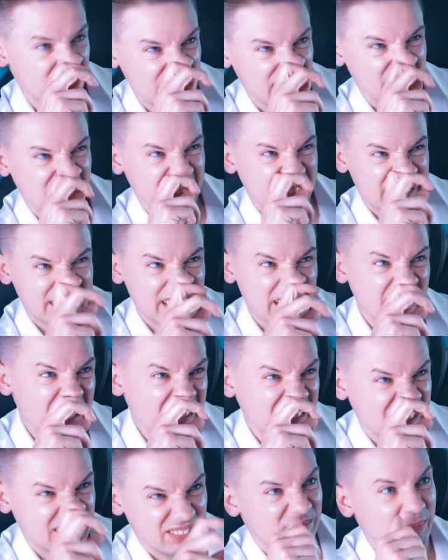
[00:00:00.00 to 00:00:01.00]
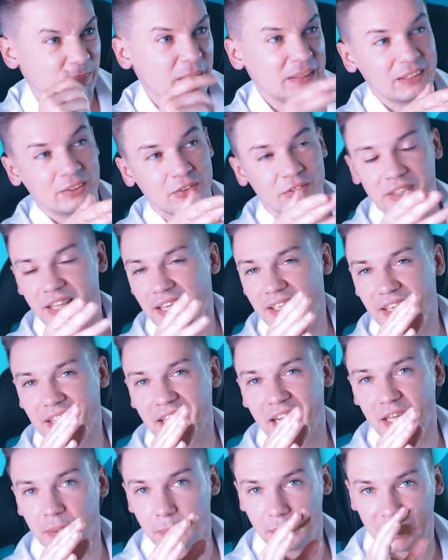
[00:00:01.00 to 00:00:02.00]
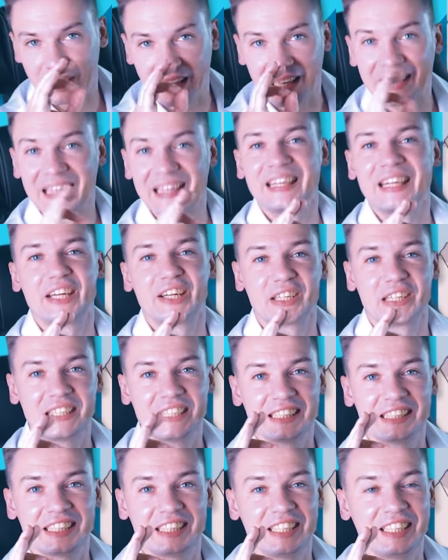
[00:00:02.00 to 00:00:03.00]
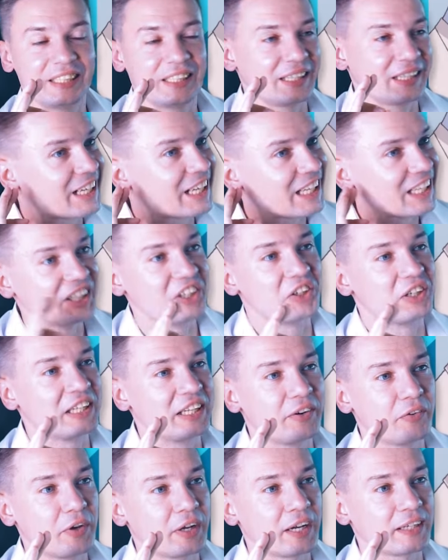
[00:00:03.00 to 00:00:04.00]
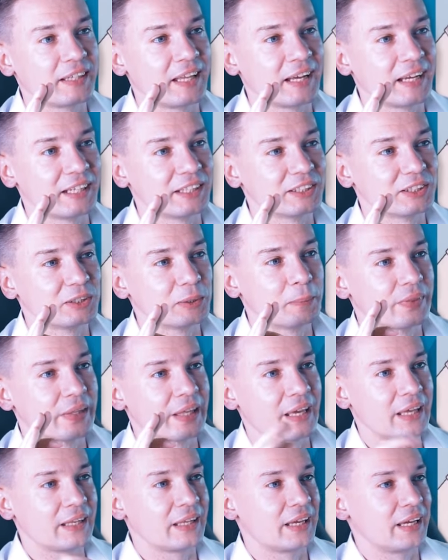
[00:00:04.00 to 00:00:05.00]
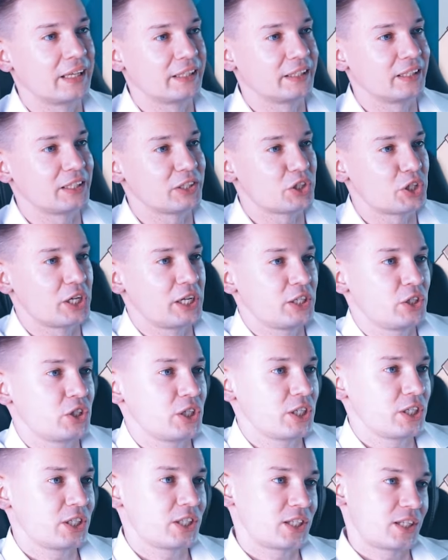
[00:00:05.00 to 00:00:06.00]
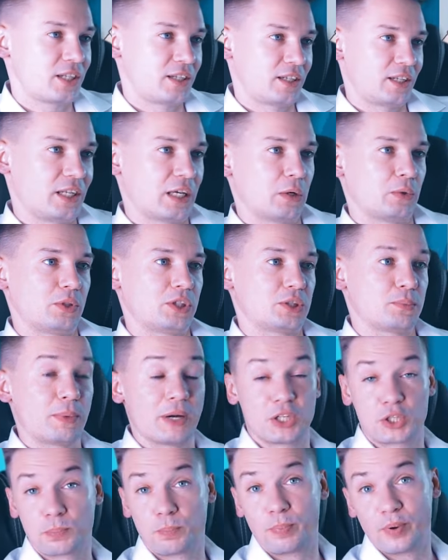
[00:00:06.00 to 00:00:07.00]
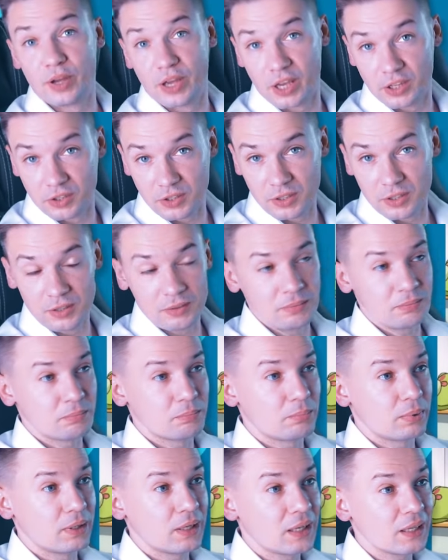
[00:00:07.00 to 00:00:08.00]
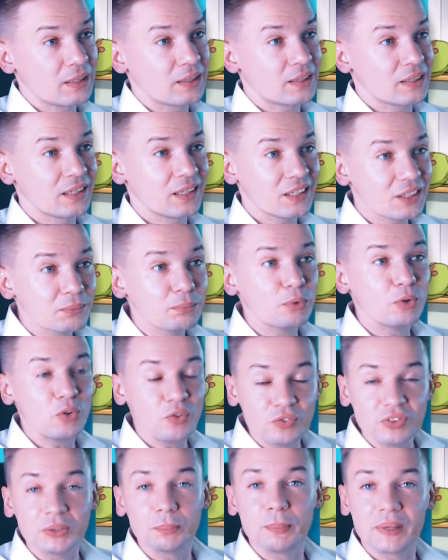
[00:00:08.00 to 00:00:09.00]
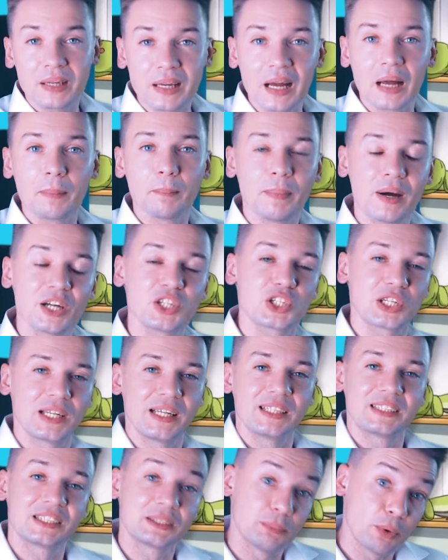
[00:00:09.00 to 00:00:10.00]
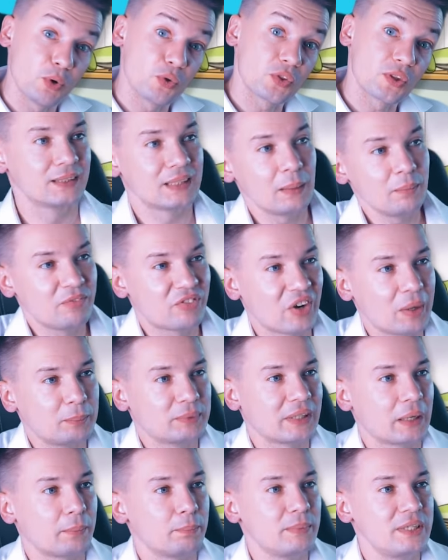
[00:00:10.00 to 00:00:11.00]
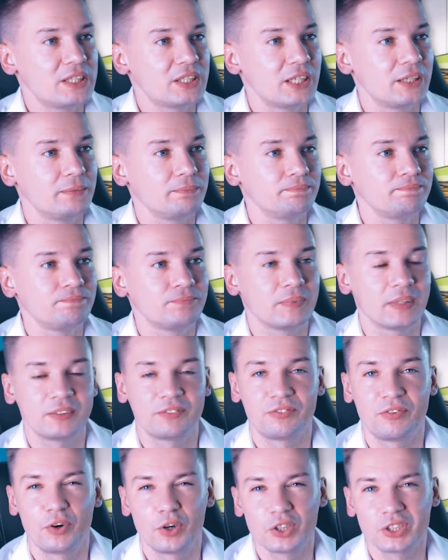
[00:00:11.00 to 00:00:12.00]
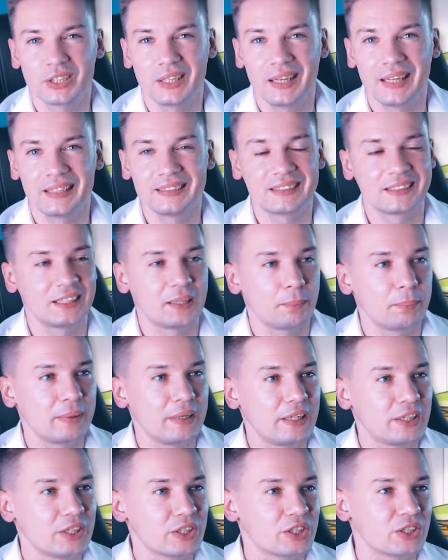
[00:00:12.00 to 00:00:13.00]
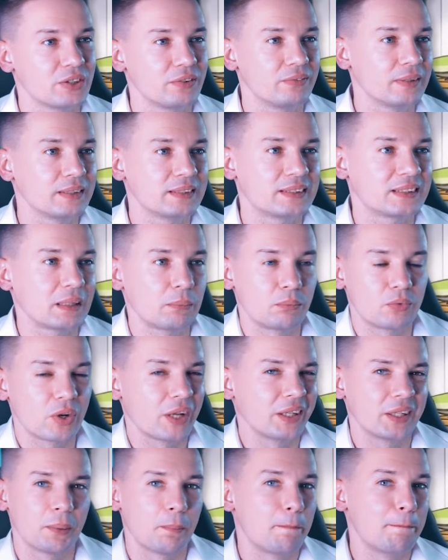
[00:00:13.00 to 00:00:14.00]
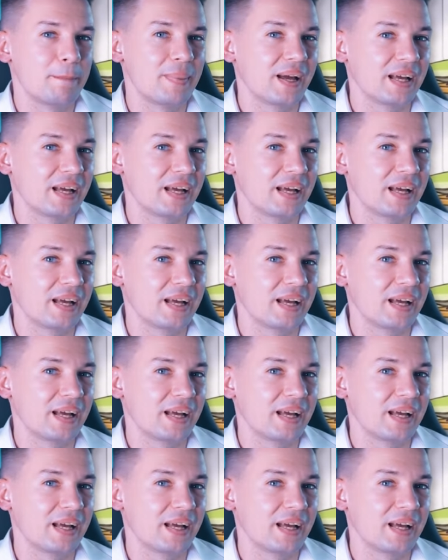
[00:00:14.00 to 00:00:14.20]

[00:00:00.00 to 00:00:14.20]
angle sucks, but Tornado can be clearly seen, clearly recognized. Then angle changes, now it is much better, but his moves become much less smooth. Some frames are missing, at first glance it appears as some random